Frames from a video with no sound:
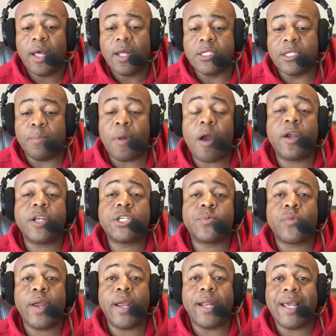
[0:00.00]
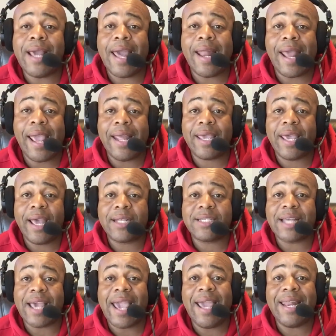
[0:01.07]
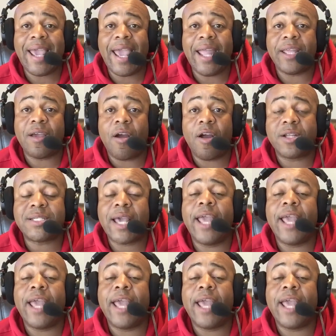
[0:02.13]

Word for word: Jah'Marae Sheread, he had eight catches, 88 yards,